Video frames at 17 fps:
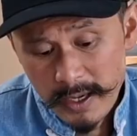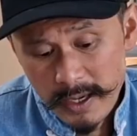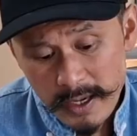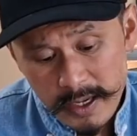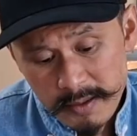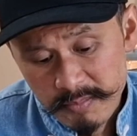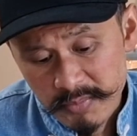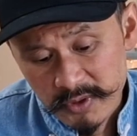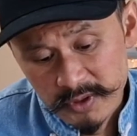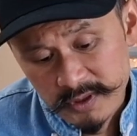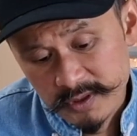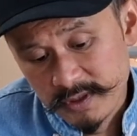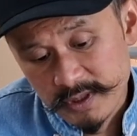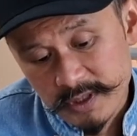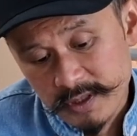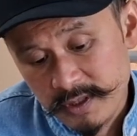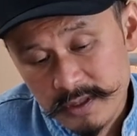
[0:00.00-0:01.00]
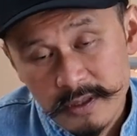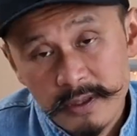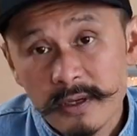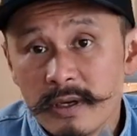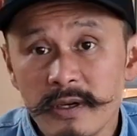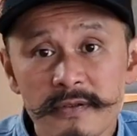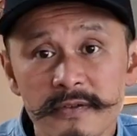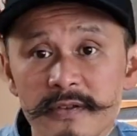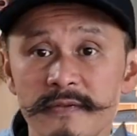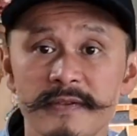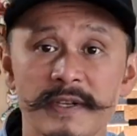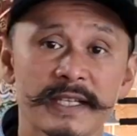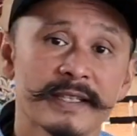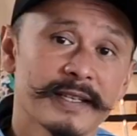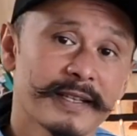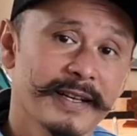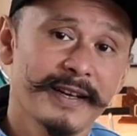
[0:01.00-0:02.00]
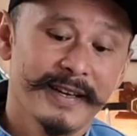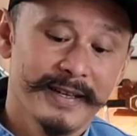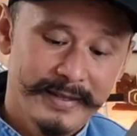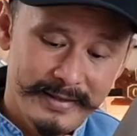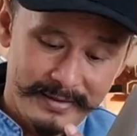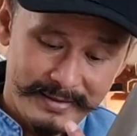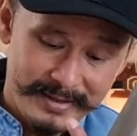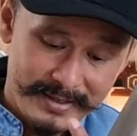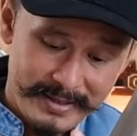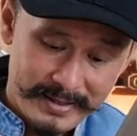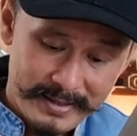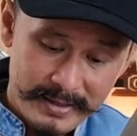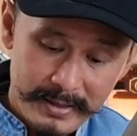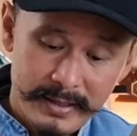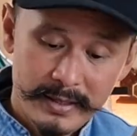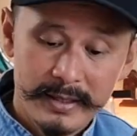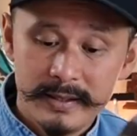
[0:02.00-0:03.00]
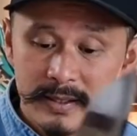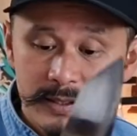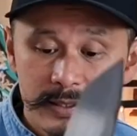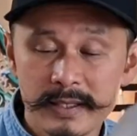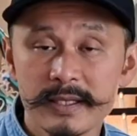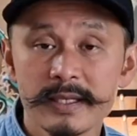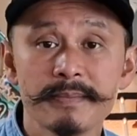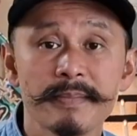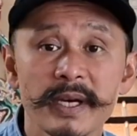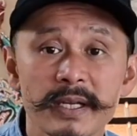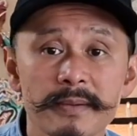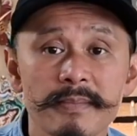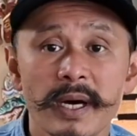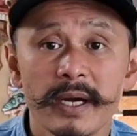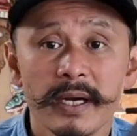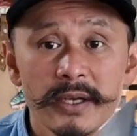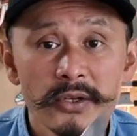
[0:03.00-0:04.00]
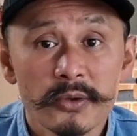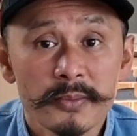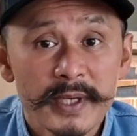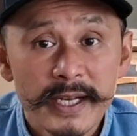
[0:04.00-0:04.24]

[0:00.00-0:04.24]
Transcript: I personally love the fact that I can see that this is made by human